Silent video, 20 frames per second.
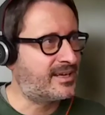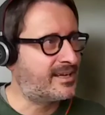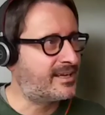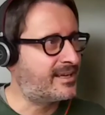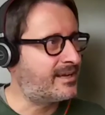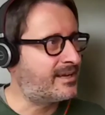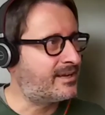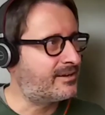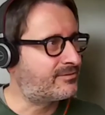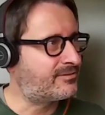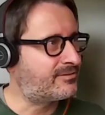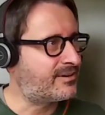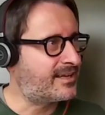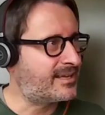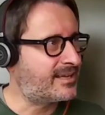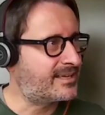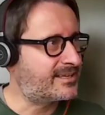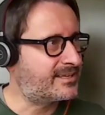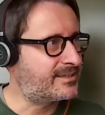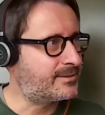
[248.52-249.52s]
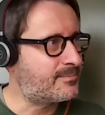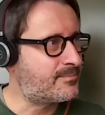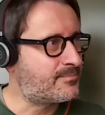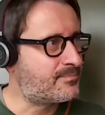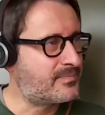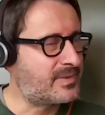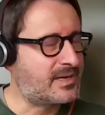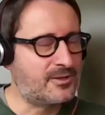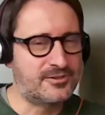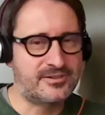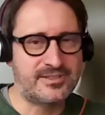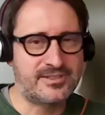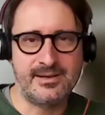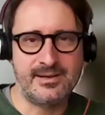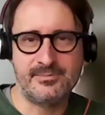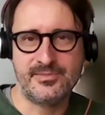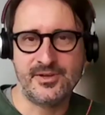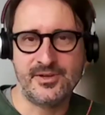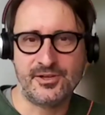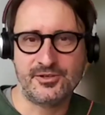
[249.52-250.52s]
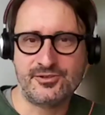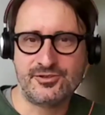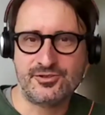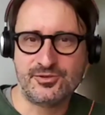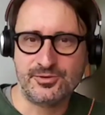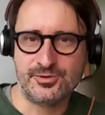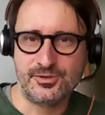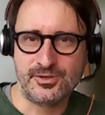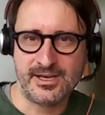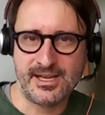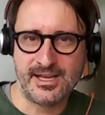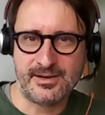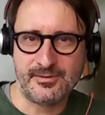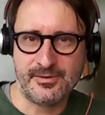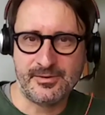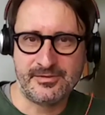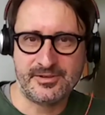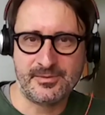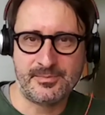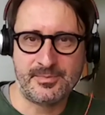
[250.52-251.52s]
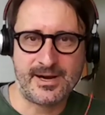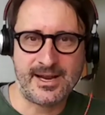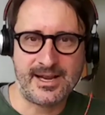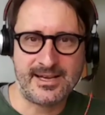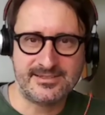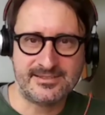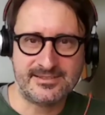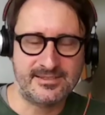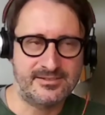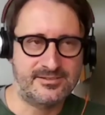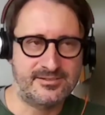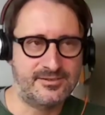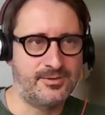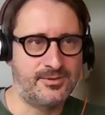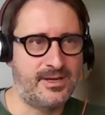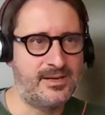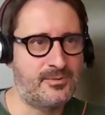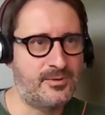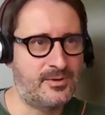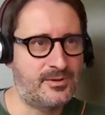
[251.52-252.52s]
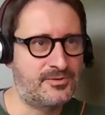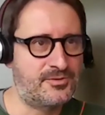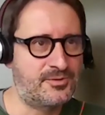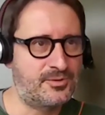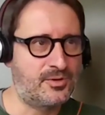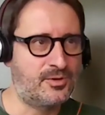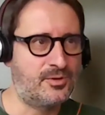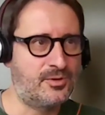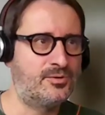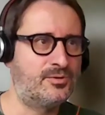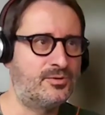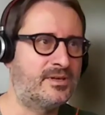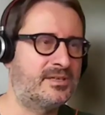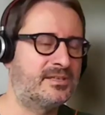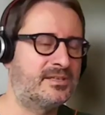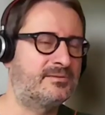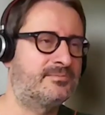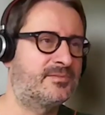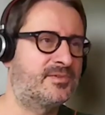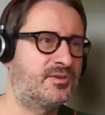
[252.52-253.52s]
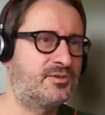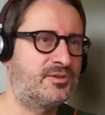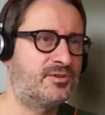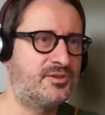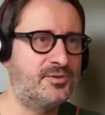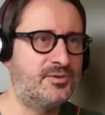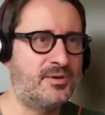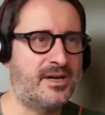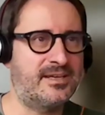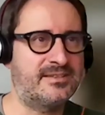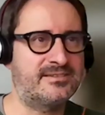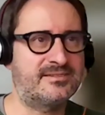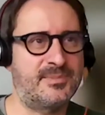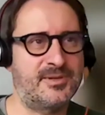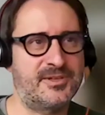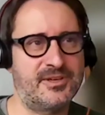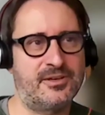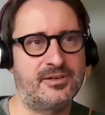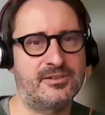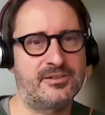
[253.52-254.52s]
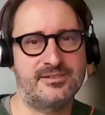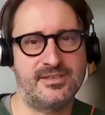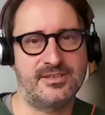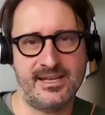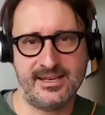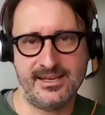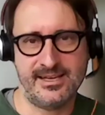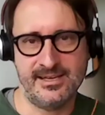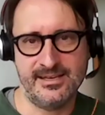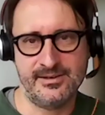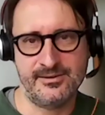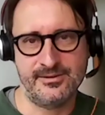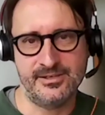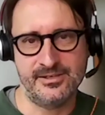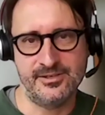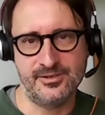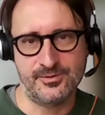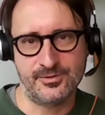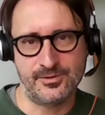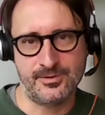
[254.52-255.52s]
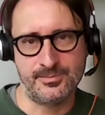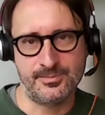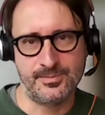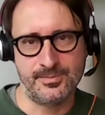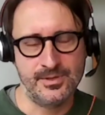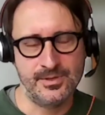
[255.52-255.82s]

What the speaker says: I have, like because I'm not sure like with the pricing. So I want to go to the US, but also like here in Europe.